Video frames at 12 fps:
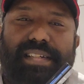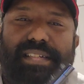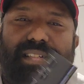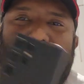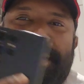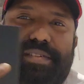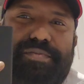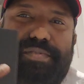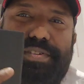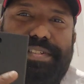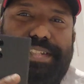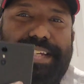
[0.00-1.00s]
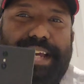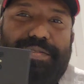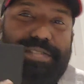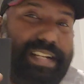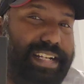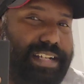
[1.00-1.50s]
is, first thing, I
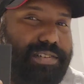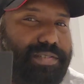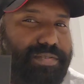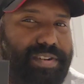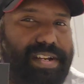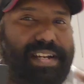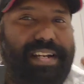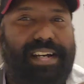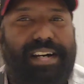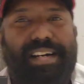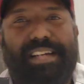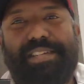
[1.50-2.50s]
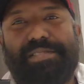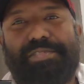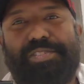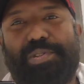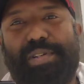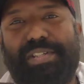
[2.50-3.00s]
was running out of
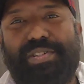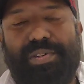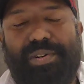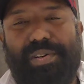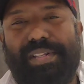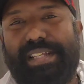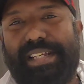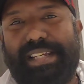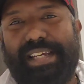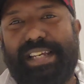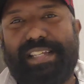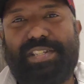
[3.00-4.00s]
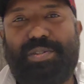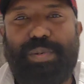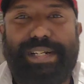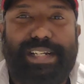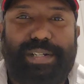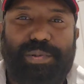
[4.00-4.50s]
storage on the
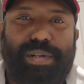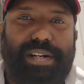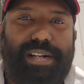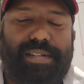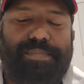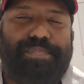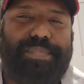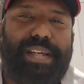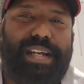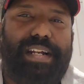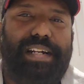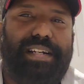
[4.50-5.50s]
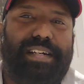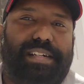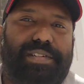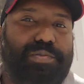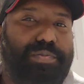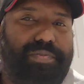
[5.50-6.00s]
S22 Ultra, and
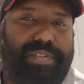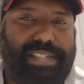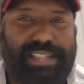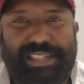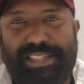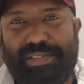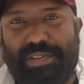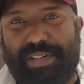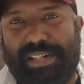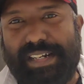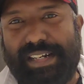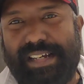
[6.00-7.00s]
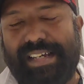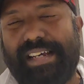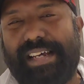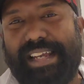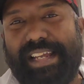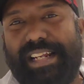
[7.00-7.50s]
256 is not
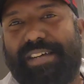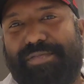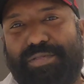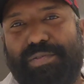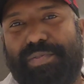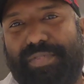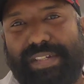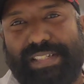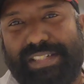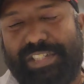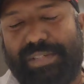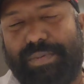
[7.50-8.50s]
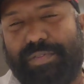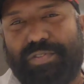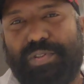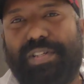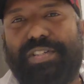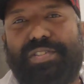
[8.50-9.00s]
enough. 256 GB of
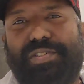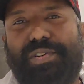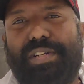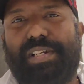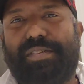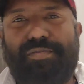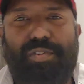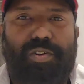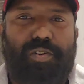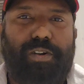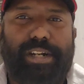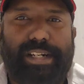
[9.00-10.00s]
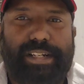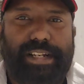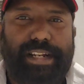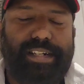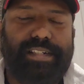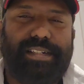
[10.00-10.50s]
storage is not enough for a content
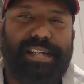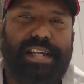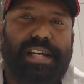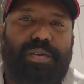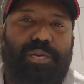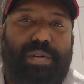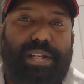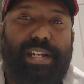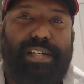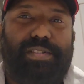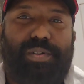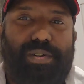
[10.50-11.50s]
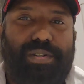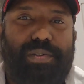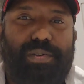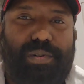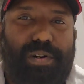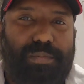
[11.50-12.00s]
creator who creates on
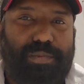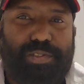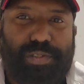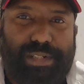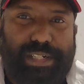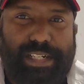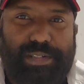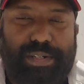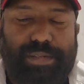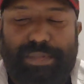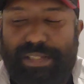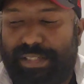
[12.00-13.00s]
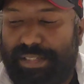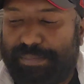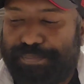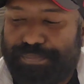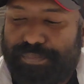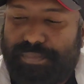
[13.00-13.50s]
the go almost on a day-to-day basis.